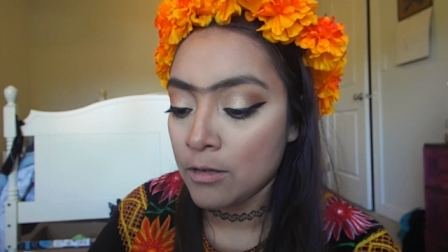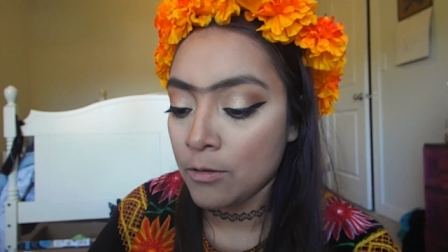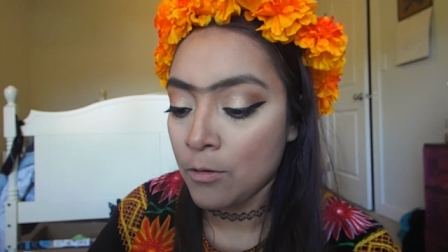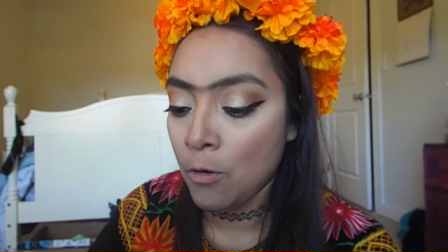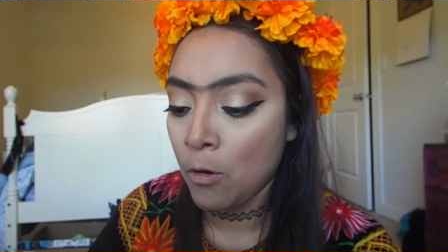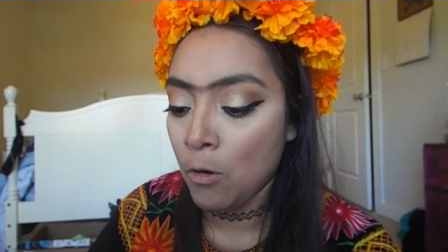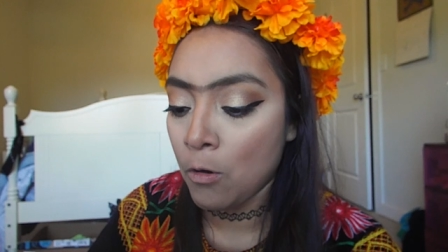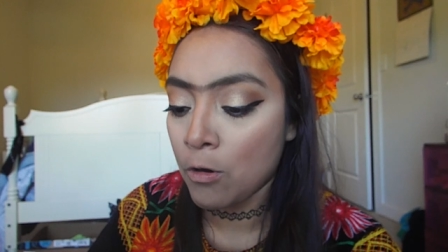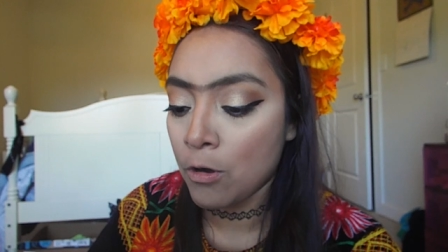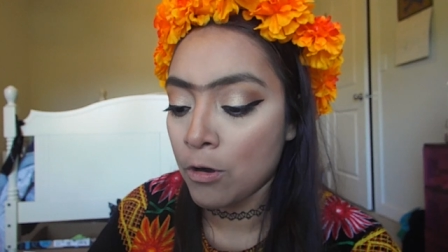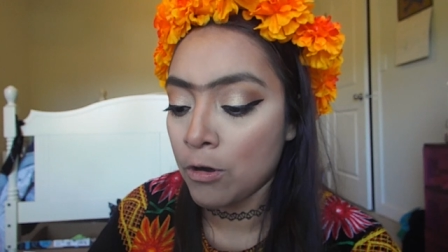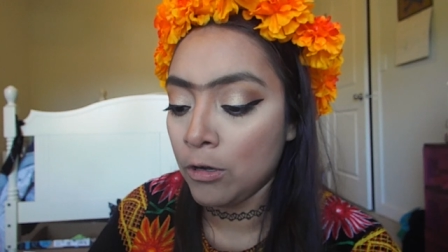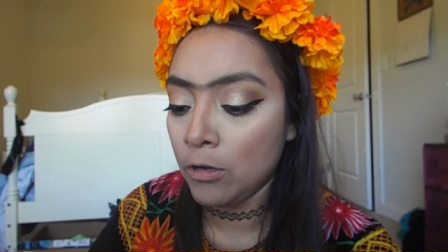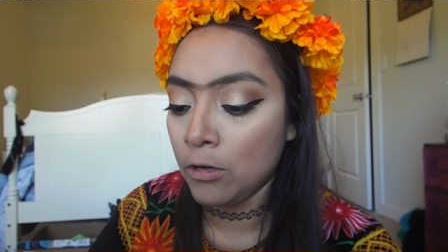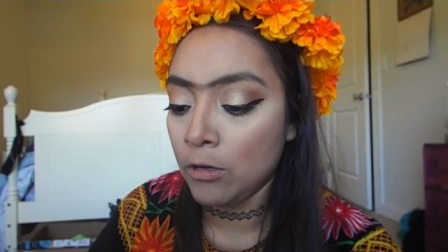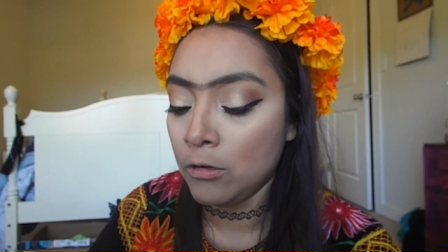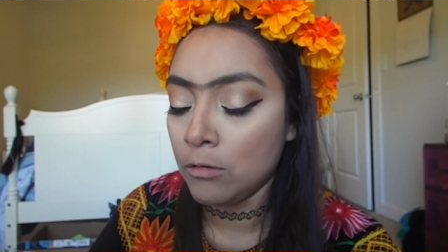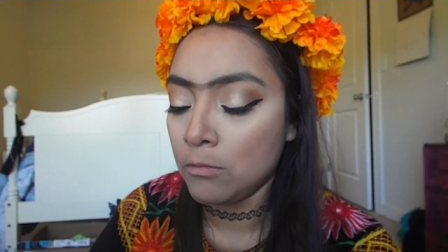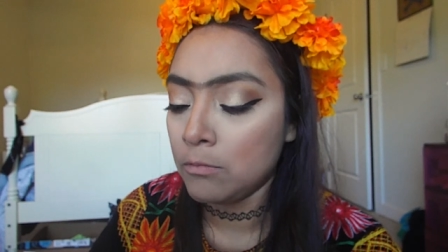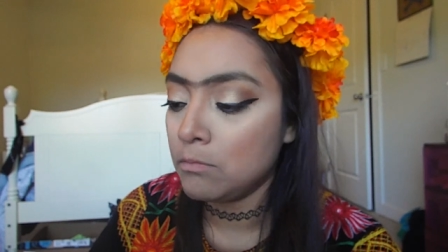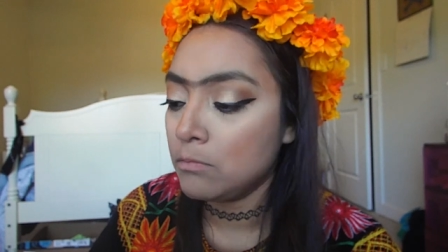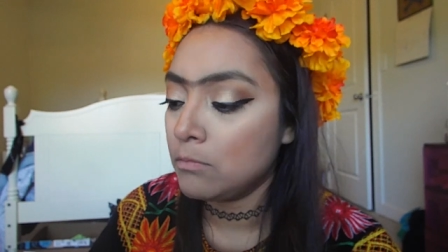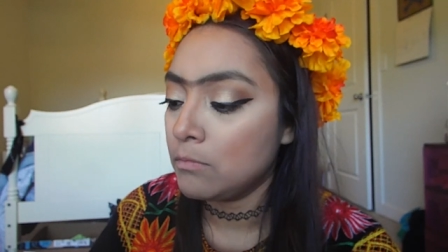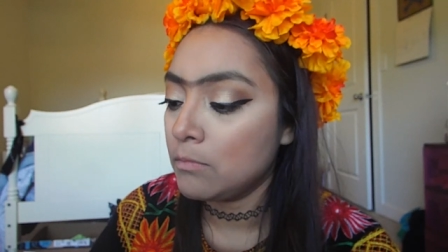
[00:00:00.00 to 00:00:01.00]

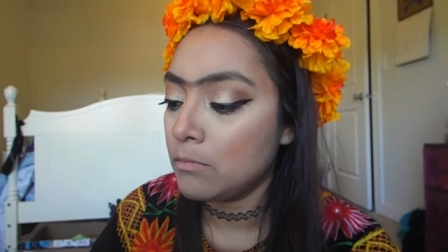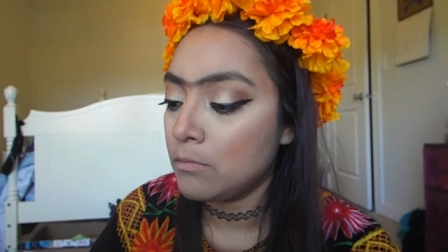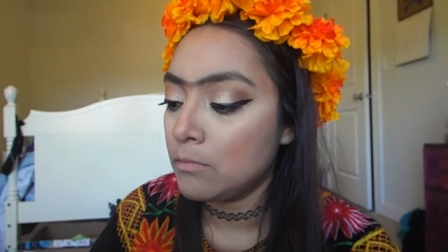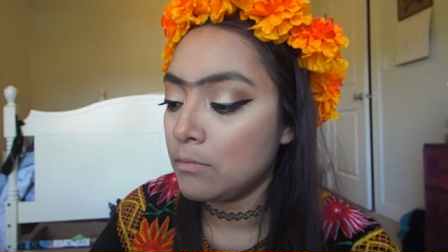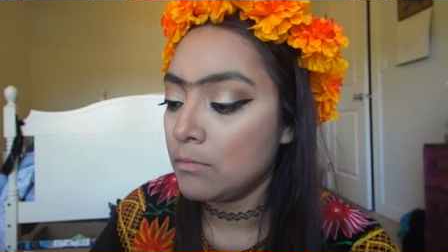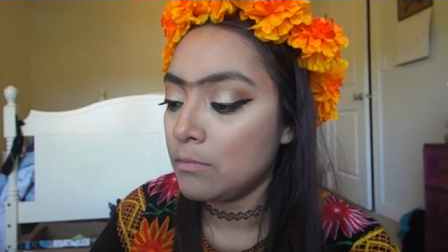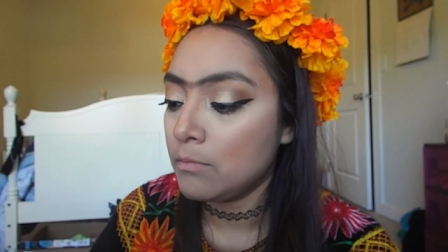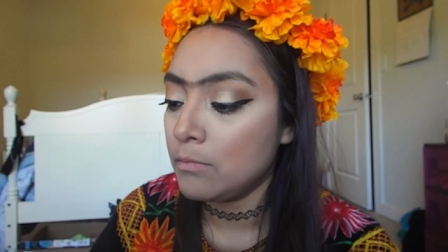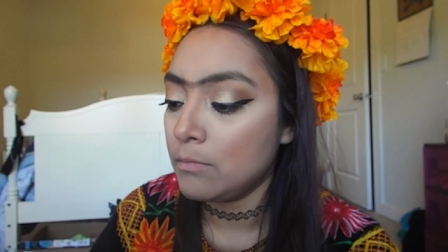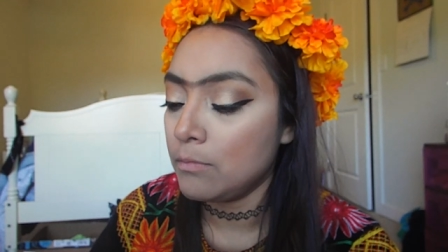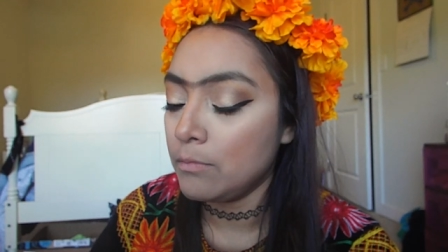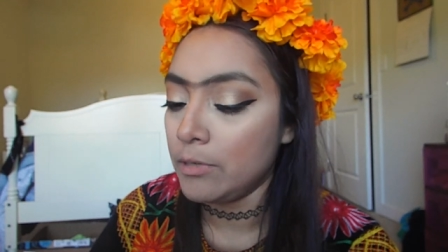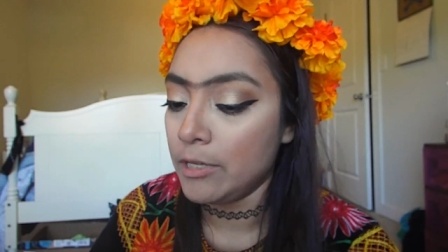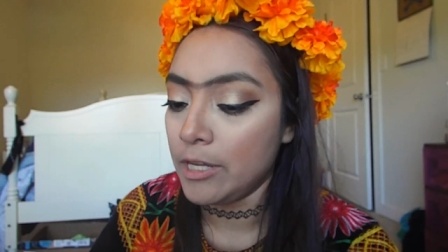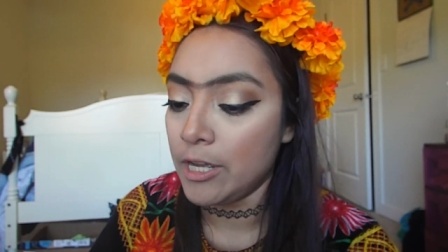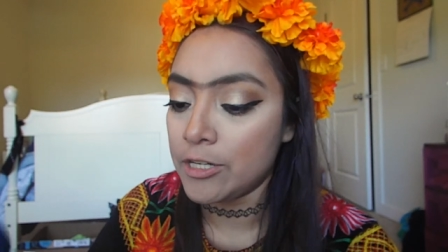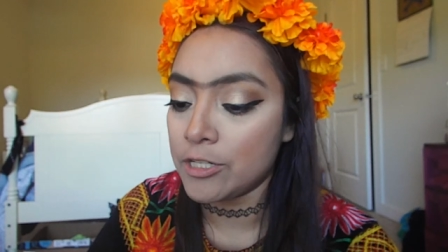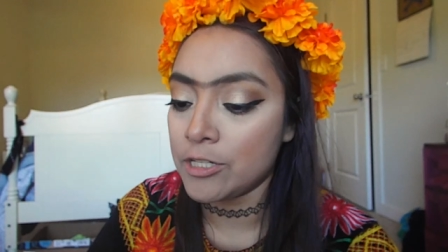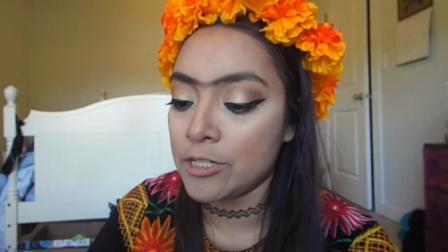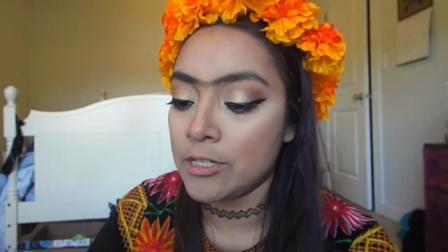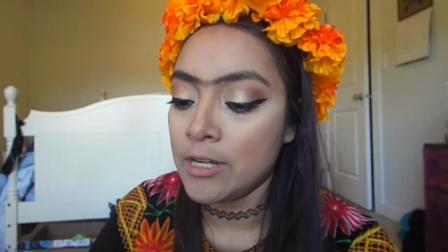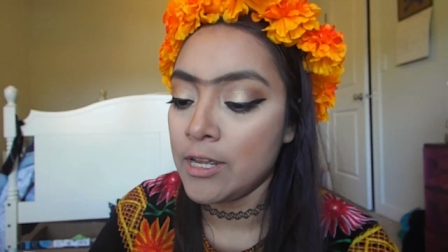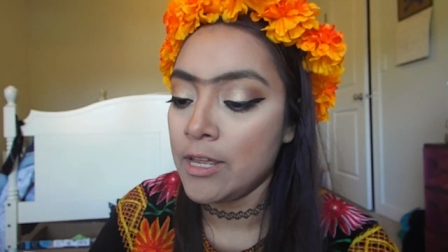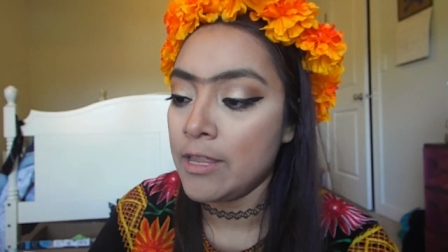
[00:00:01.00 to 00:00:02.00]
coral
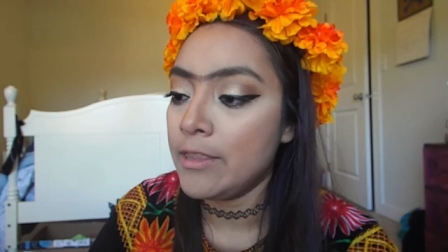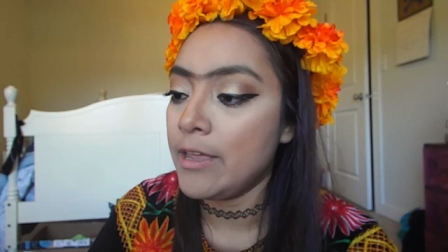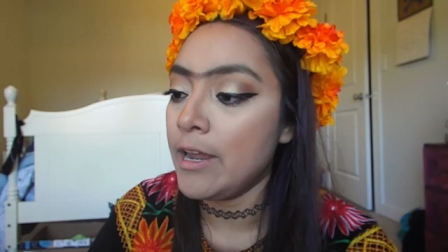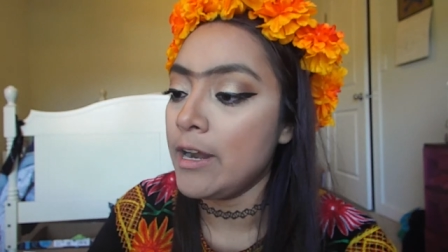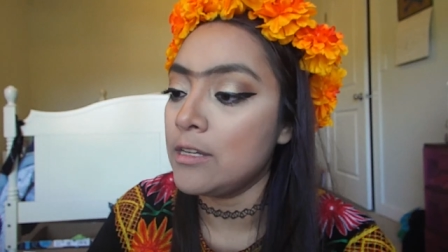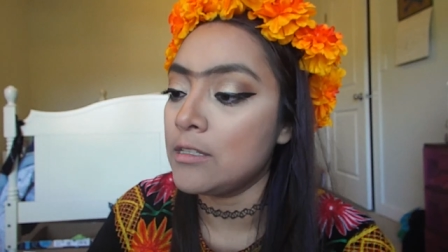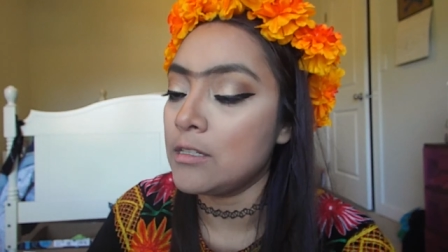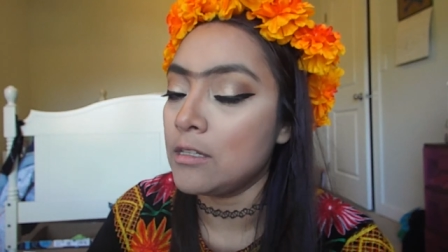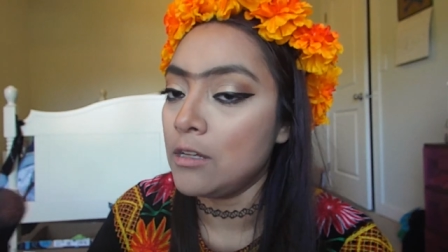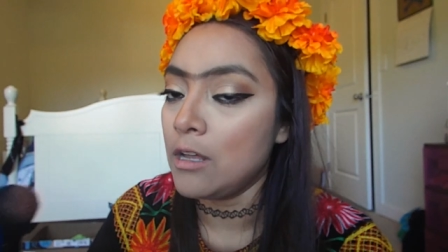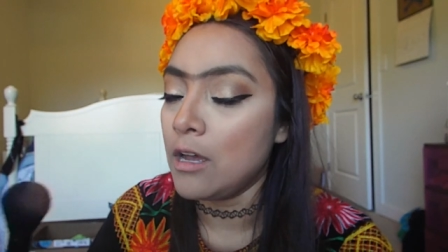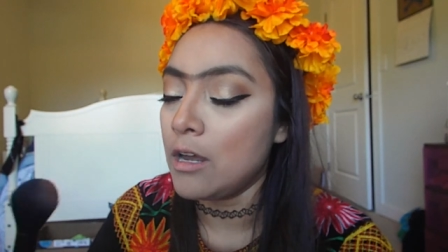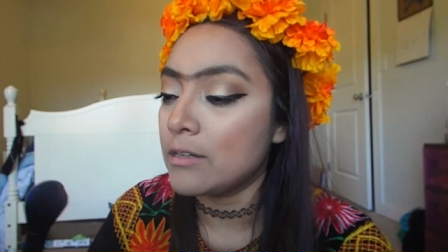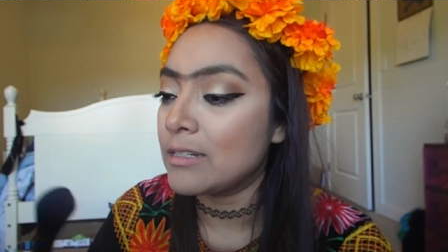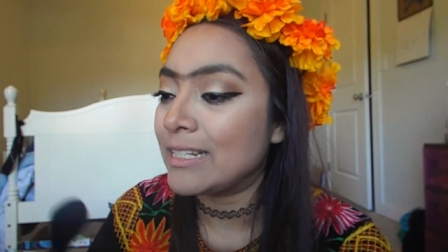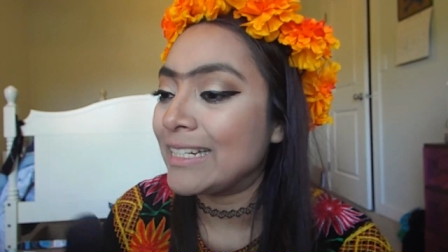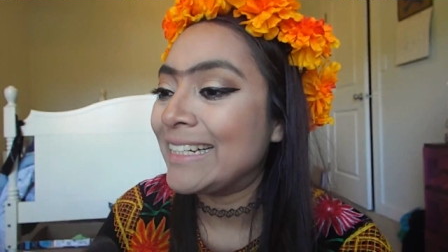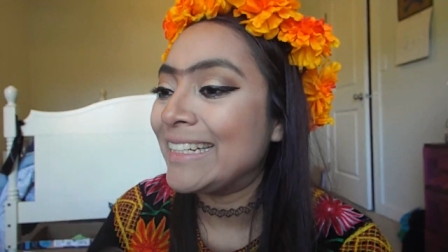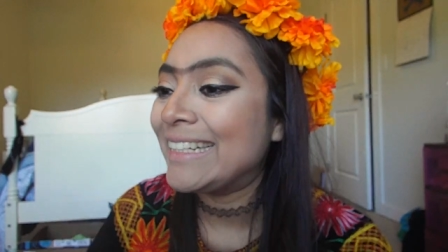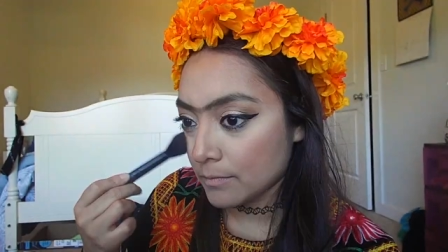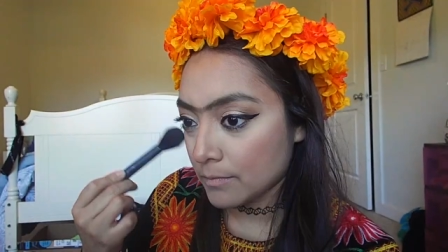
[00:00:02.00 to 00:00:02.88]
blush. That is a lot.